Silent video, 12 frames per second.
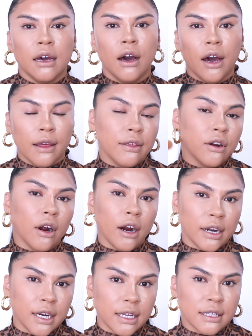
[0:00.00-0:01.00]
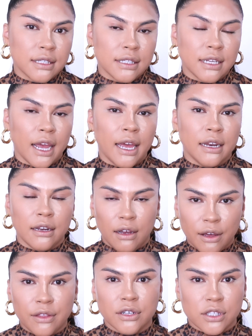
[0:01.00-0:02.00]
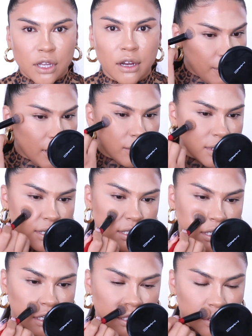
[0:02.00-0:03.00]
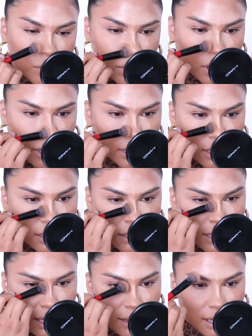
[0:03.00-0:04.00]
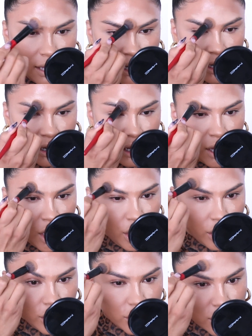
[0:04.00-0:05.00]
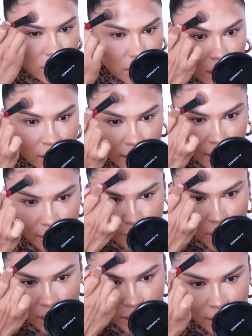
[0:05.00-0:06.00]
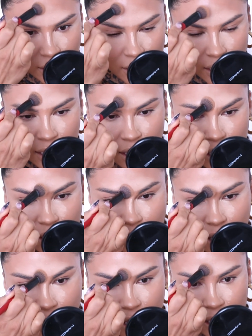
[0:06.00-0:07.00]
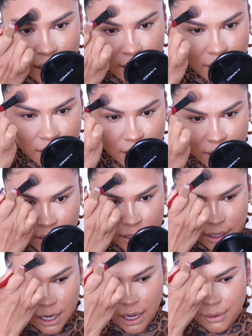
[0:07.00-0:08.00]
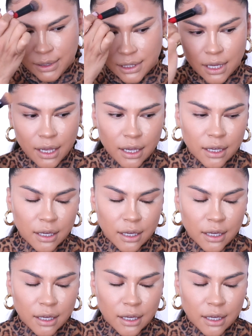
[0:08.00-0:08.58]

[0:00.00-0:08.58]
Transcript: other artists and other songs. When I was listening to an artist and then her song came on, and I was like,